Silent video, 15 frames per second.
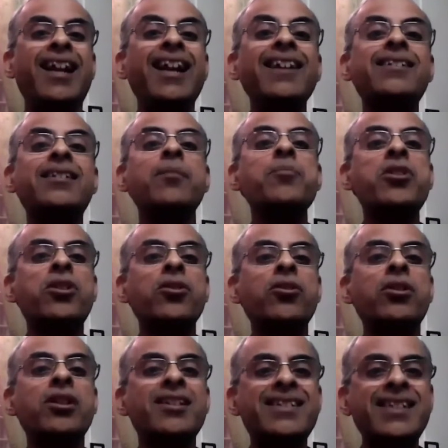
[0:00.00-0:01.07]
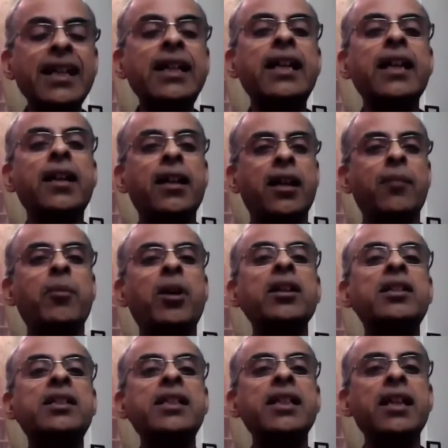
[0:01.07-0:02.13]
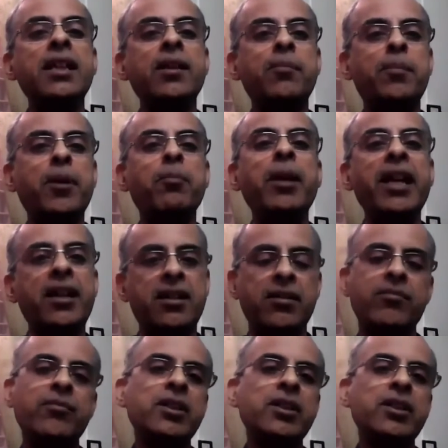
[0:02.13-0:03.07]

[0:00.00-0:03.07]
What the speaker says: realism should sink in amongst the public.